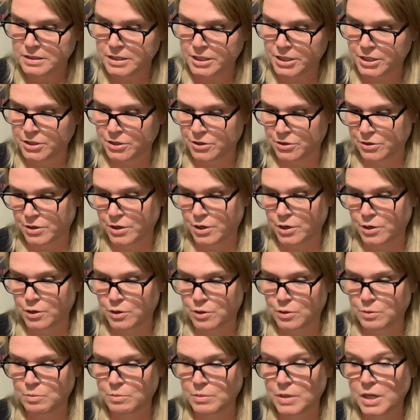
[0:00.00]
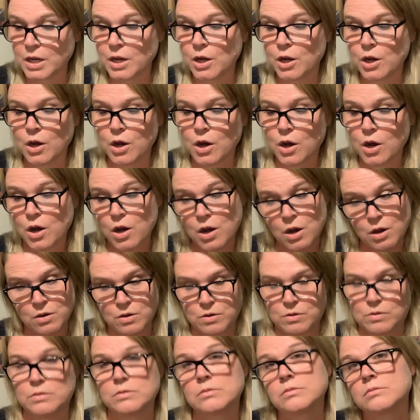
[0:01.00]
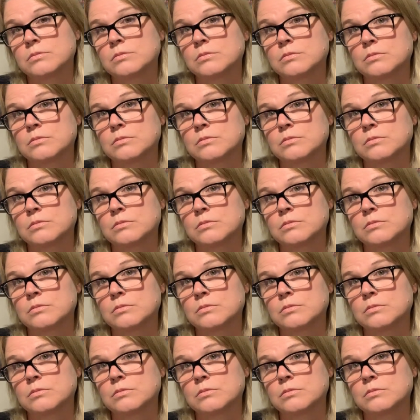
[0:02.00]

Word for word: in your home? Oh,